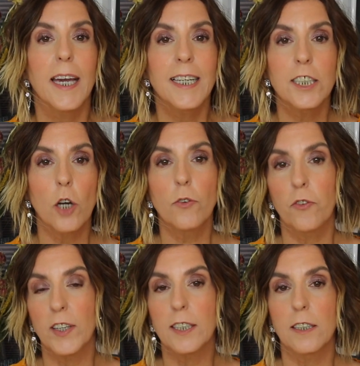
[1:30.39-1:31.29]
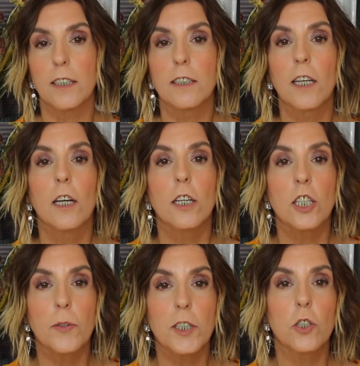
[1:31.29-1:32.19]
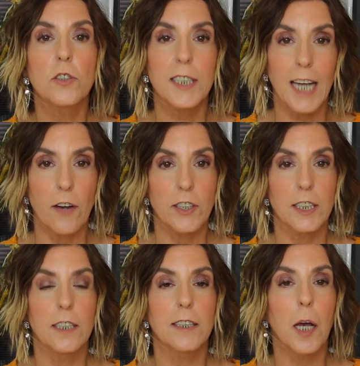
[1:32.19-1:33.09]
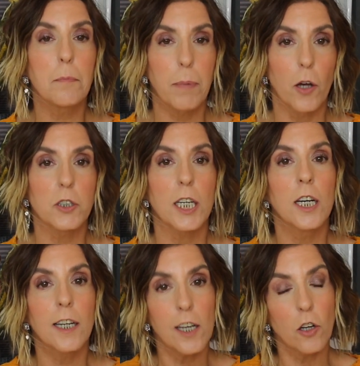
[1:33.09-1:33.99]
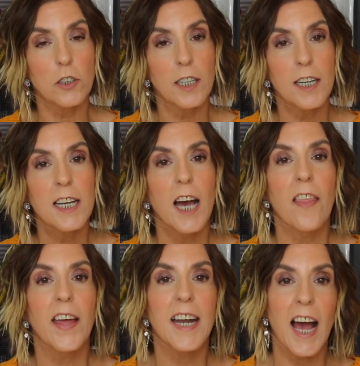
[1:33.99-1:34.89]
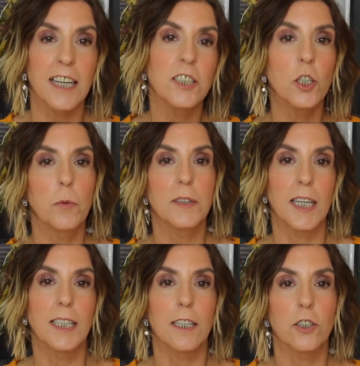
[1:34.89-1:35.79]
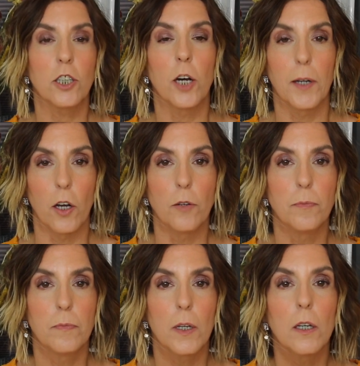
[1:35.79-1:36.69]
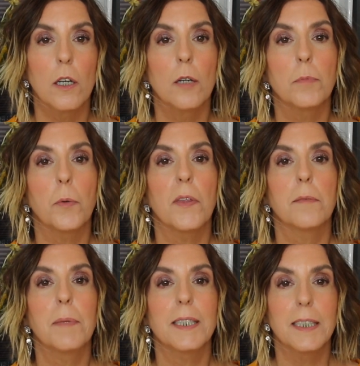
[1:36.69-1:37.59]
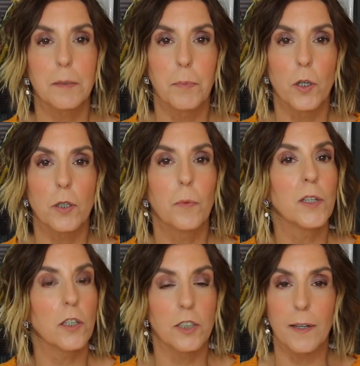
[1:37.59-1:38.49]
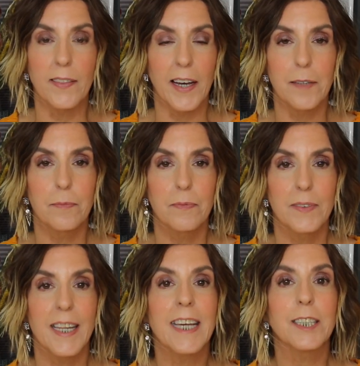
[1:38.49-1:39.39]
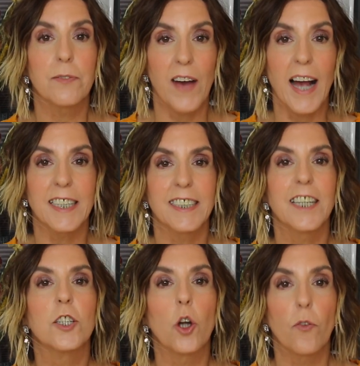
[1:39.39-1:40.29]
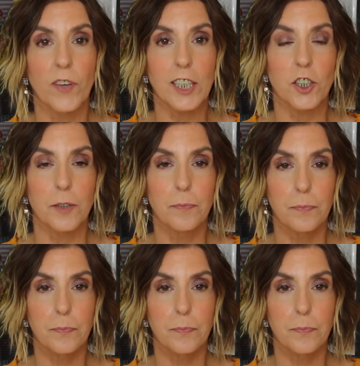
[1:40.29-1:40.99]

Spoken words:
In a novel, for instance, you introduce the characters and plot early on, and then add new ones in as you go along. But with a business book, we're not doing that. It's fact, not fiction.